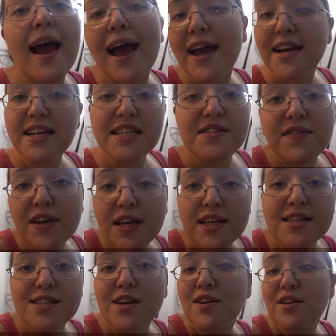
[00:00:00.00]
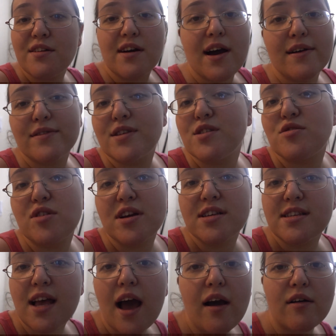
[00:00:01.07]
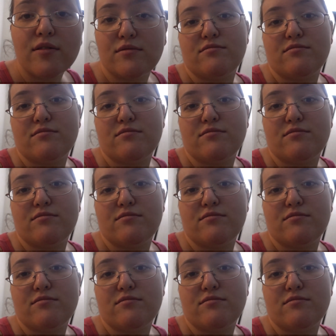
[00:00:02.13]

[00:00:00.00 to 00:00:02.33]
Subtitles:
And it's vegan, so you don't have to stress out.